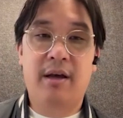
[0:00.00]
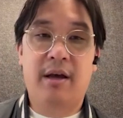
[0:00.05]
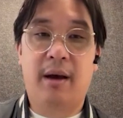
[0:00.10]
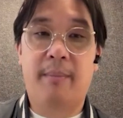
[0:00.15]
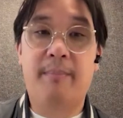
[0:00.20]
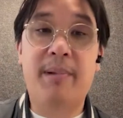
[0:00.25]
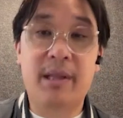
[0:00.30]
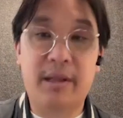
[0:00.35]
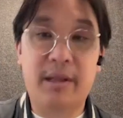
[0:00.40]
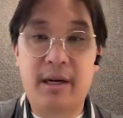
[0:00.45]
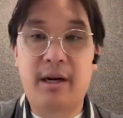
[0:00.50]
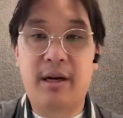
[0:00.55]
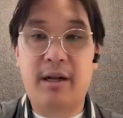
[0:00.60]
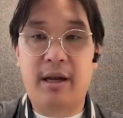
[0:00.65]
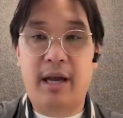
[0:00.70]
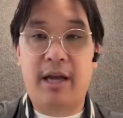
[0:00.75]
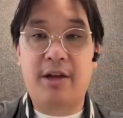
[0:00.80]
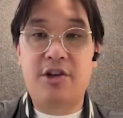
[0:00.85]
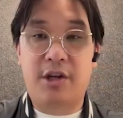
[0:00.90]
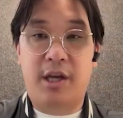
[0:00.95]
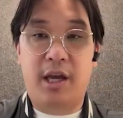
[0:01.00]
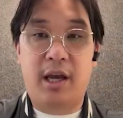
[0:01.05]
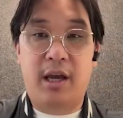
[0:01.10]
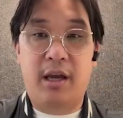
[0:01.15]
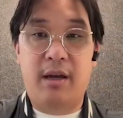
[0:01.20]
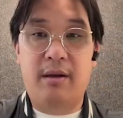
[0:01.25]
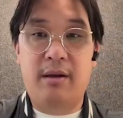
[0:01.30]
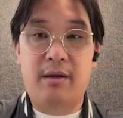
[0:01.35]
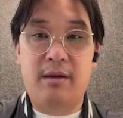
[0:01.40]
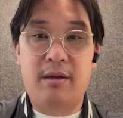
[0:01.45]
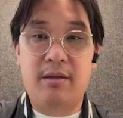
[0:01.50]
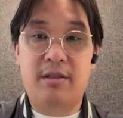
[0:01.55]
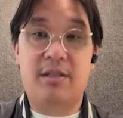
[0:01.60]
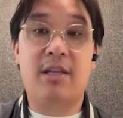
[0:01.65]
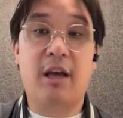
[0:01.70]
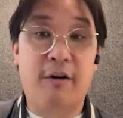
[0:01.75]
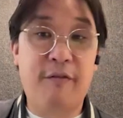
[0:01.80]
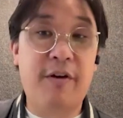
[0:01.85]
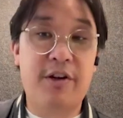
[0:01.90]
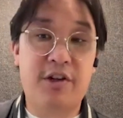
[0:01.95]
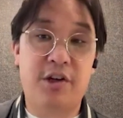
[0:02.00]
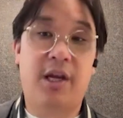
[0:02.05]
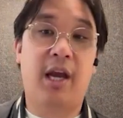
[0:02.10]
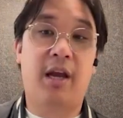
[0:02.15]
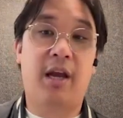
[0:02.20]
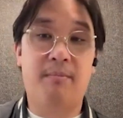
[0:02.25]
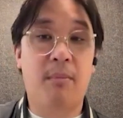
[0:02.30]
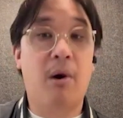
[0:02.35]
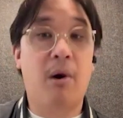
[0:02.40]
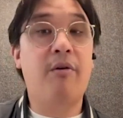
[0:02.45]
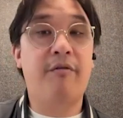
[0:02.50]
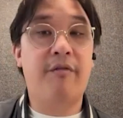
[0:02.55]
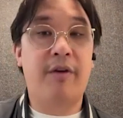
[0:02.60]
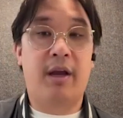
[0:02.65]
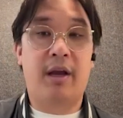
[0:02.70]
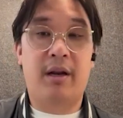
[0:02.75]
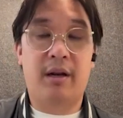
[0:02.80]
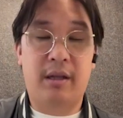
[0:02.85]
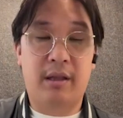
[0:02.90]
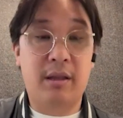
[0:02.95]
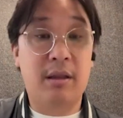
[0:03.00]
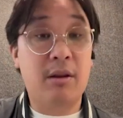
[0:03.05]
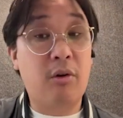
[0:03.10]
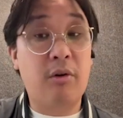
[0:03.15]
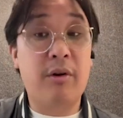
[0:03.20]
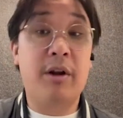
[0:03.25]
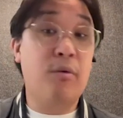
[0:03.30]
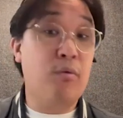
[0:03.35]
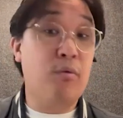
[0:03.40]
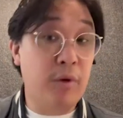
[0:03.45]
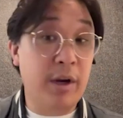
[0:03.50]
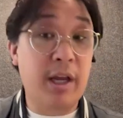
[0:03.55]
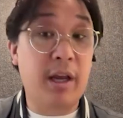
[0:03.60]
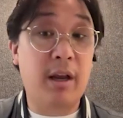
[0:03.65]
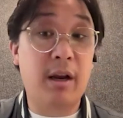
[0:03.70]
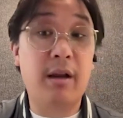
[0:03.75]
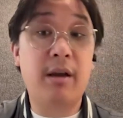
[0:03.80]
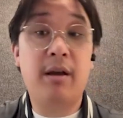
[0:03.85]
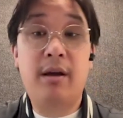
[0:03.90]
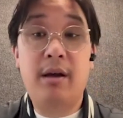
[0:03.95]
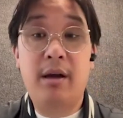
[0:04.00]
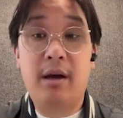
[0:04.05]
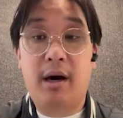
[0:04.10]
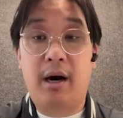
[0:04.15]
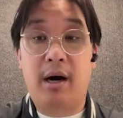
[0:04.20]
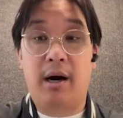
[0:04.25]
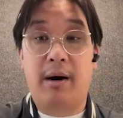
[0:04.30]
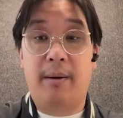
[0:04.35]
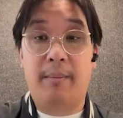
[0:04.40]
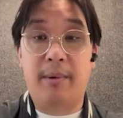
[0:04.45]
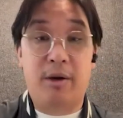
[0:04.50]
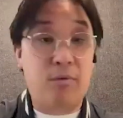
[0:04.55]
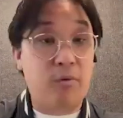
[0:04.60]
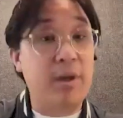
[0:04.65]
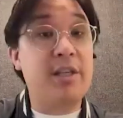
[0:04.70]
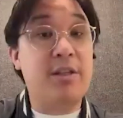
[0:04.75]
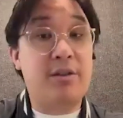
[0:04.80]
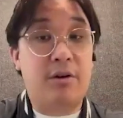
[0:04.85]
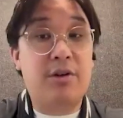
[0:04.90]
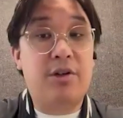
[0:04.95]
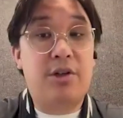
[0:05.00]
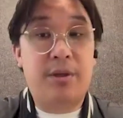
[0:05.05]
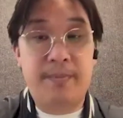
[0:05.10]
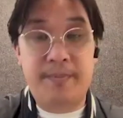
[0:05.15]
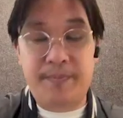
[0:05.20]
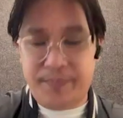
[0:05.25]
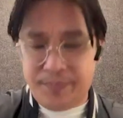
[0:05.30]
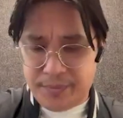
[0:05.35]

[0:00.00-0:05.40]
ability to self-educate and motivate and learn and read and research.